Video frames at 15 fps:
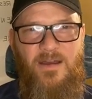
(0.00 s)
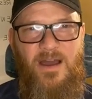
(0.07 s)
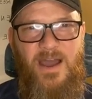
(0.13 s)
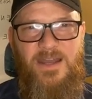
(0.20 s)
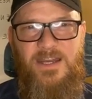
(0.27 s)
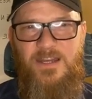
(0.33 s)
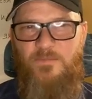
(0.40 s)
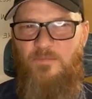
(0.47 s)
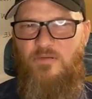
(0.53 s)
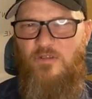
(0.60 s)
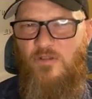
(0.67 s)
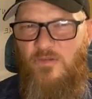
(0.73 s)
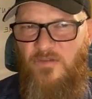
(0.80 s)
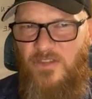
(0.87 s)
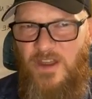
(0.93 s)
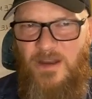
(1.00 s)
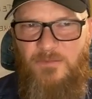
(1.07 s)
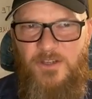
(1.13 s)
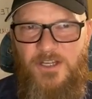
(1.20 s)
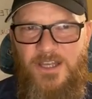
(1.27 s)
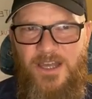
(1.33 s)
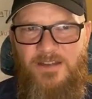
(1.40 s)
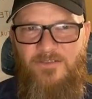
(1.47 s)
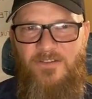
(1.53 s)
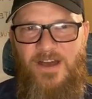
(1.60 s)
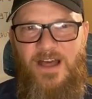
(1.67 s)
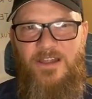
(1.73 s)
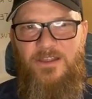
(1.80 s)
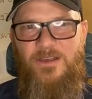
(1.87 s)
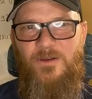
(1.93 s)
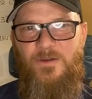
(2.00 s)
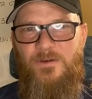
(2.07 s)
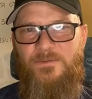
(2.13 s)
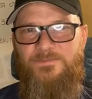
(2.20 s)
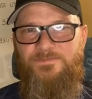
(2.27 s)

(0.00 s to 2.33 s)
I need proof that I'm going to get value.